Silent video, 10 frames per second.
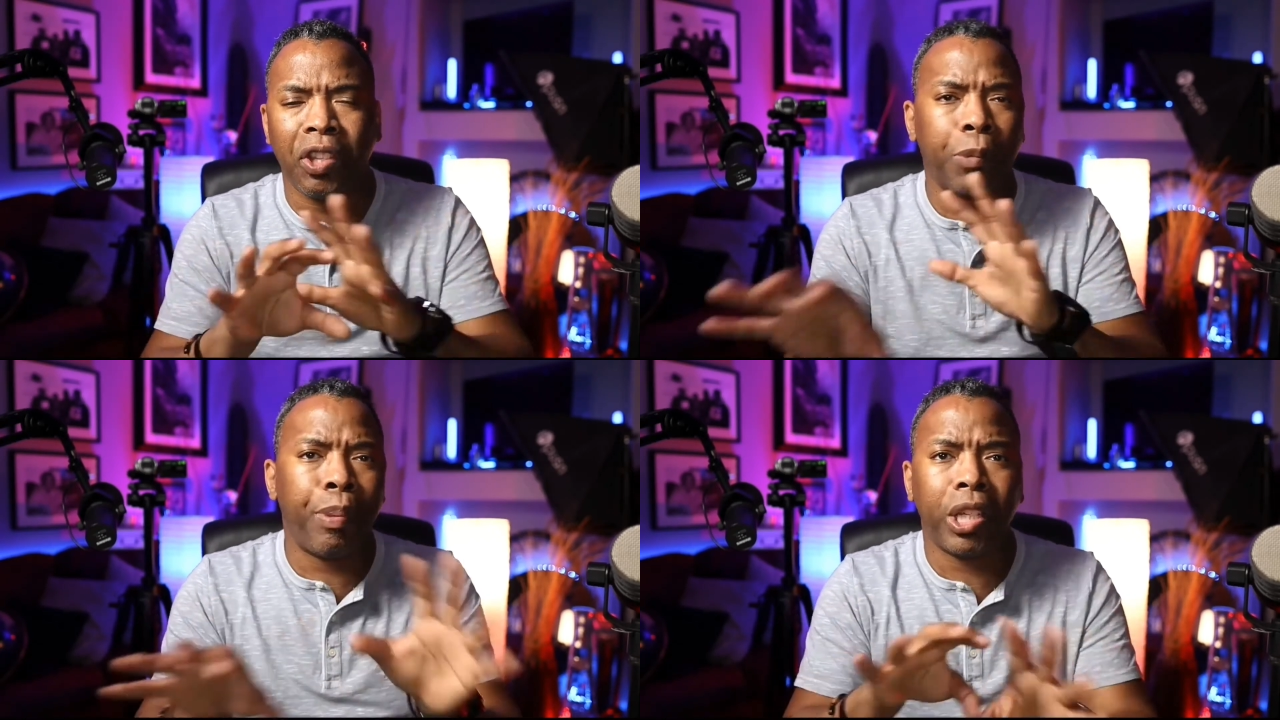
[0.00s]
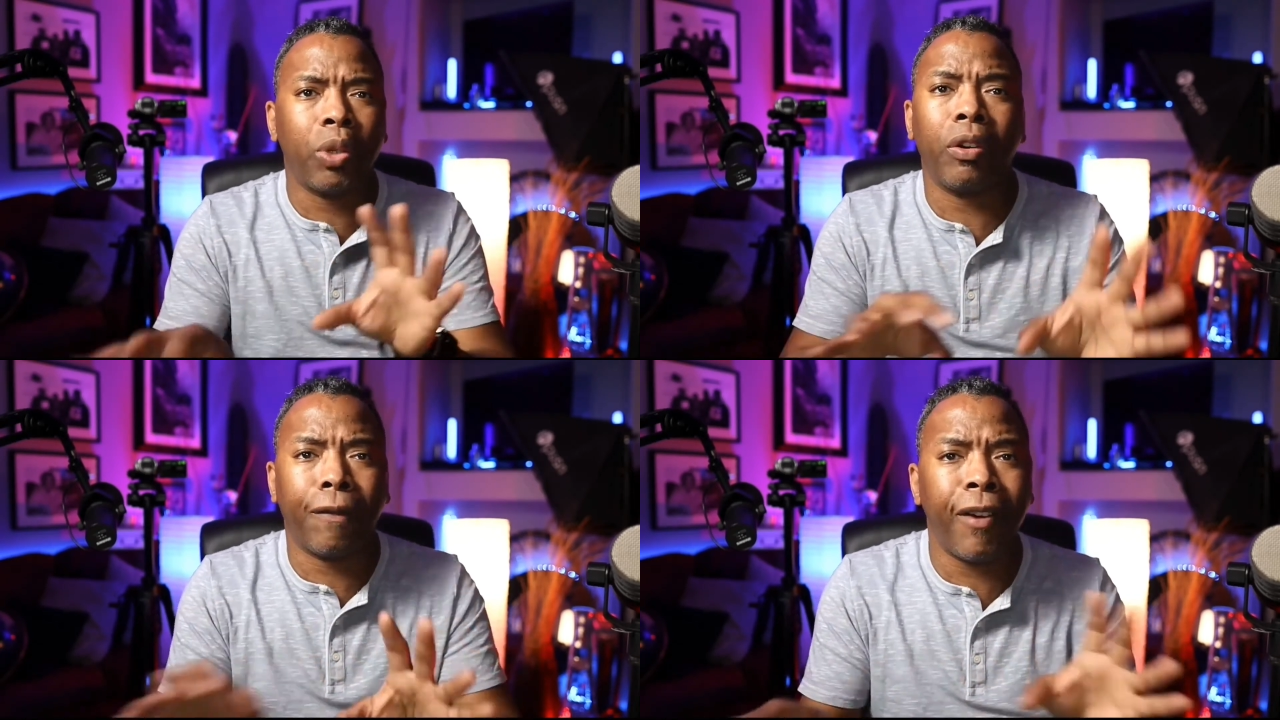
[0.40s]
the
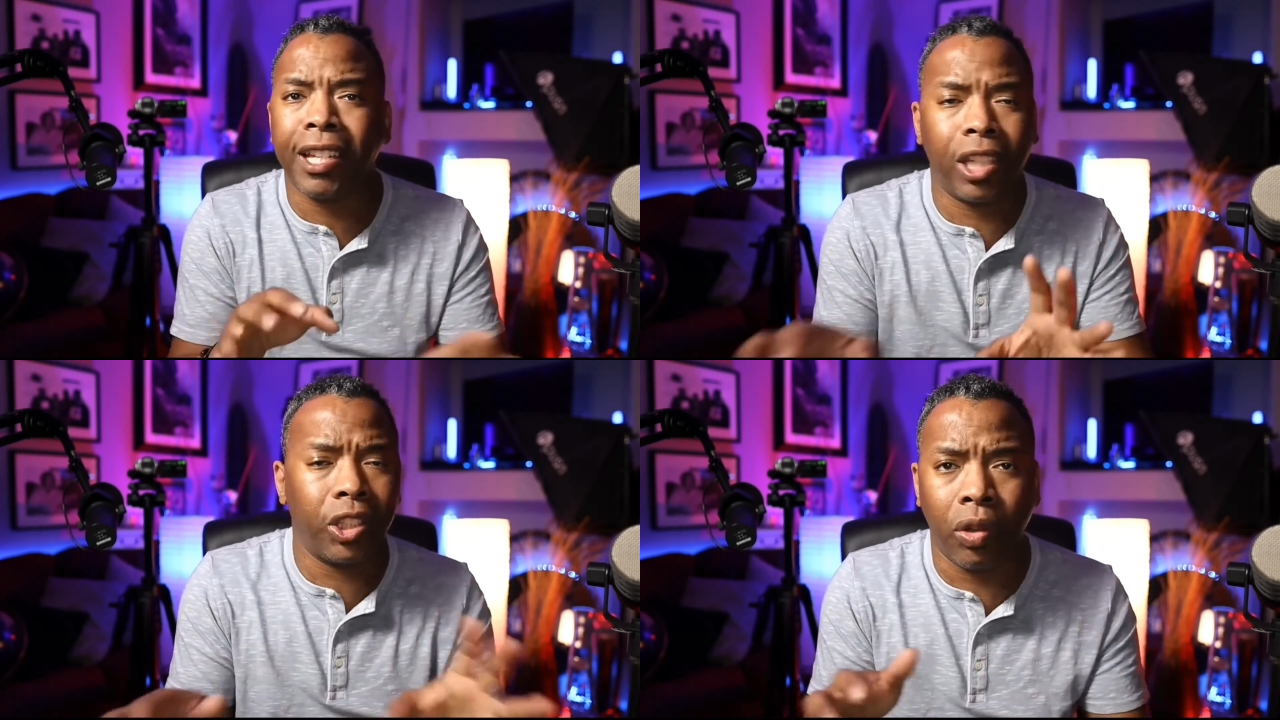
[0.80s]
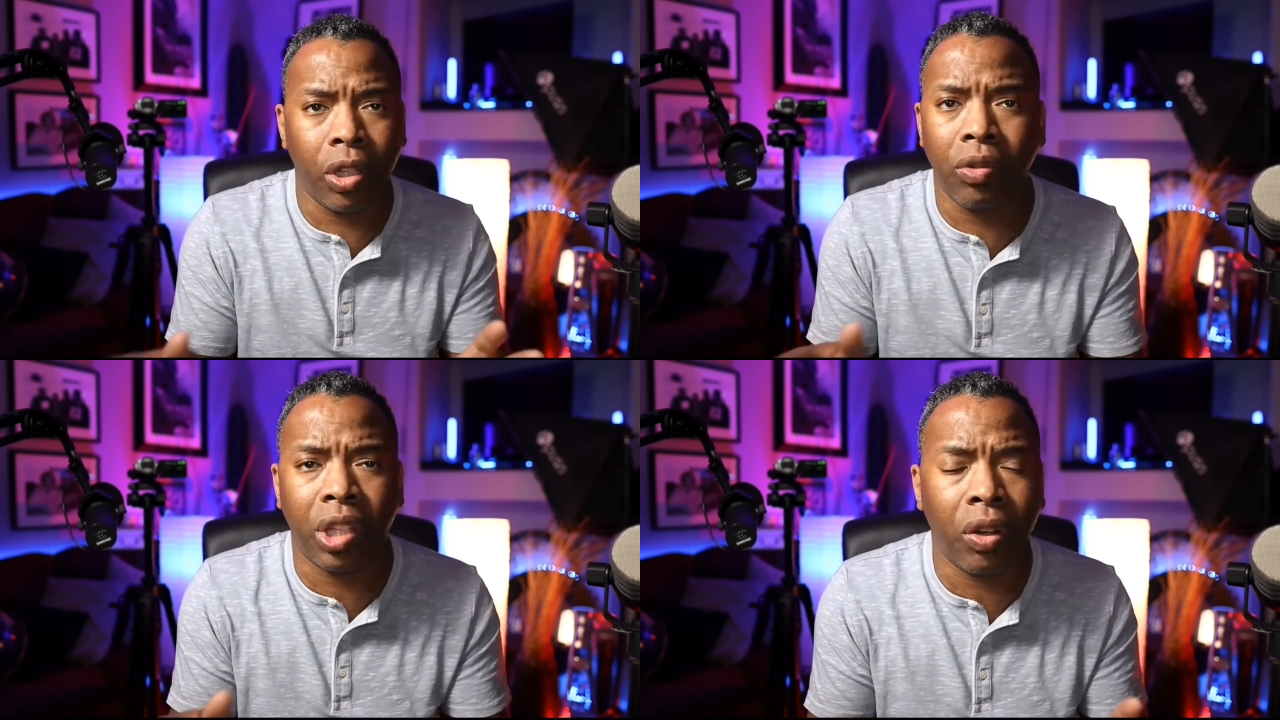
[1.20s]
special effects that you're
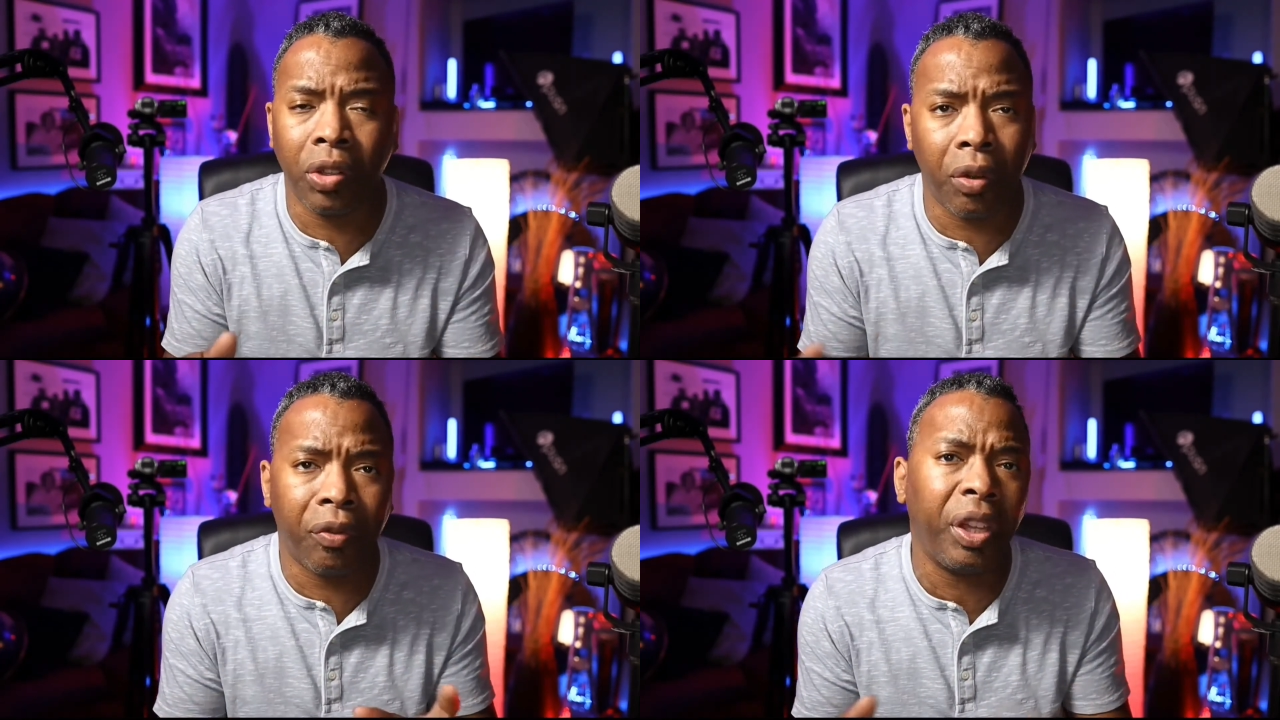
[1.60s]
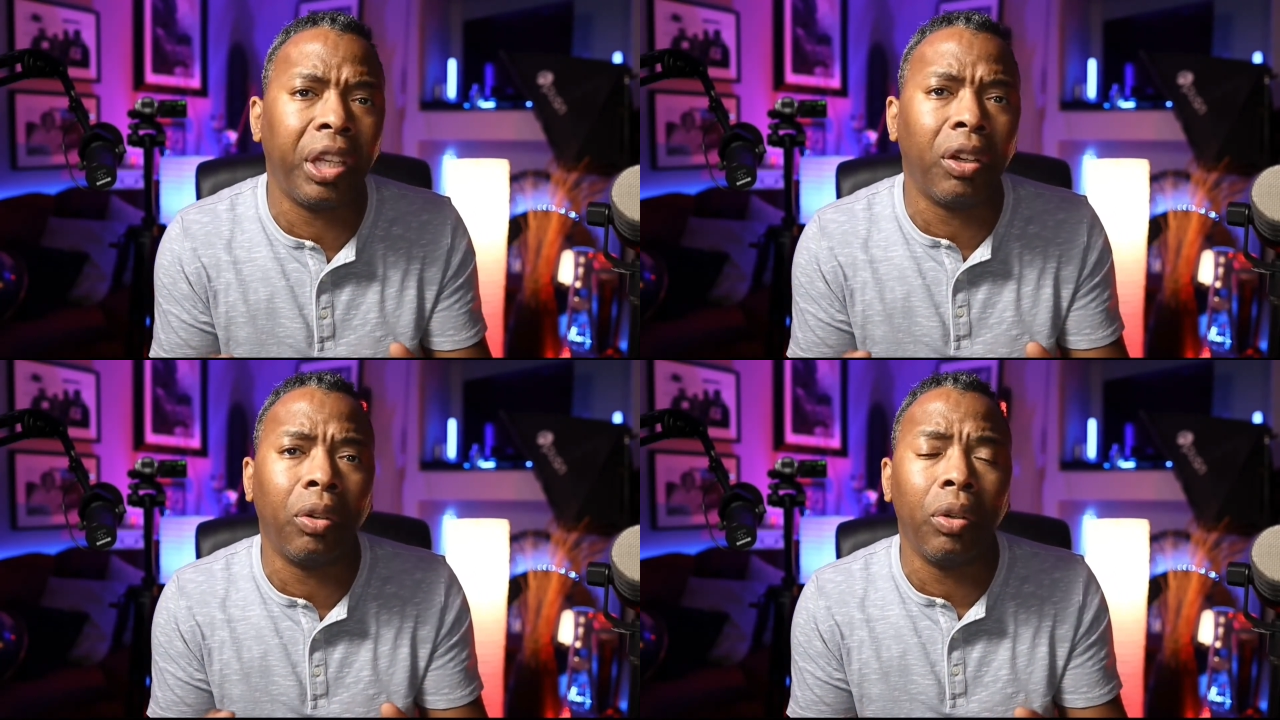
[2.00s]
using on your
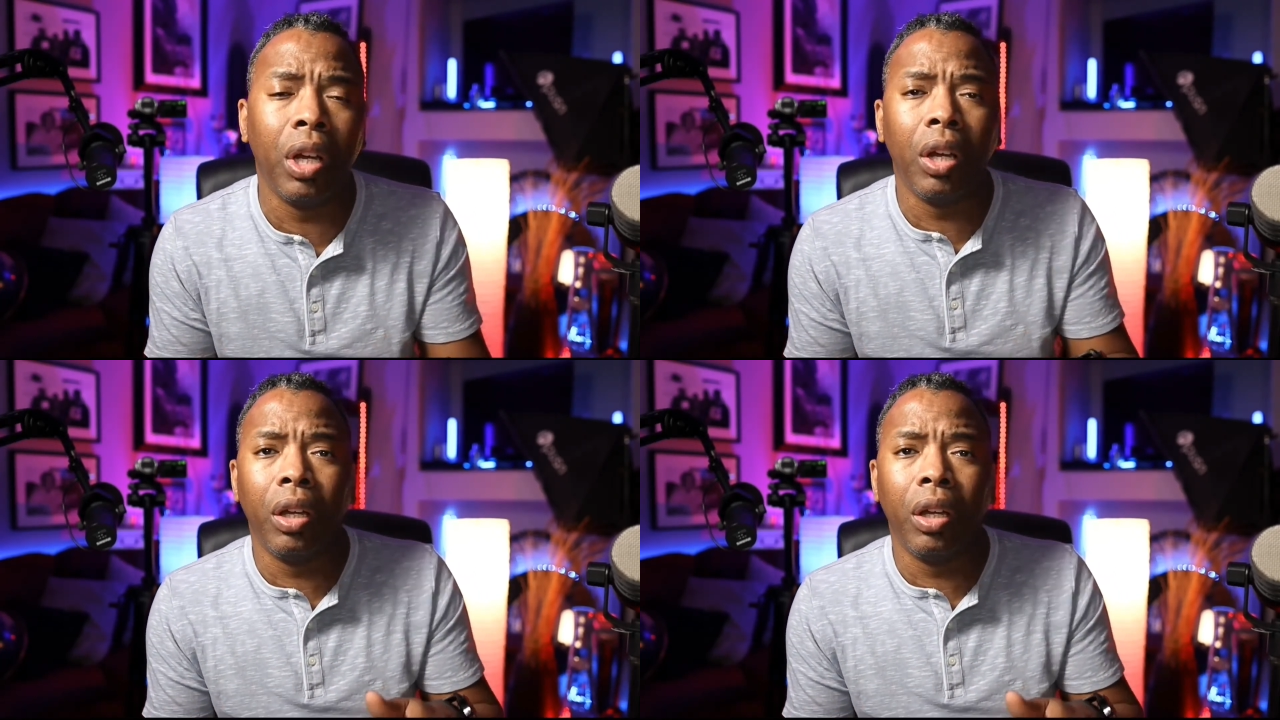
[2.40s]
video.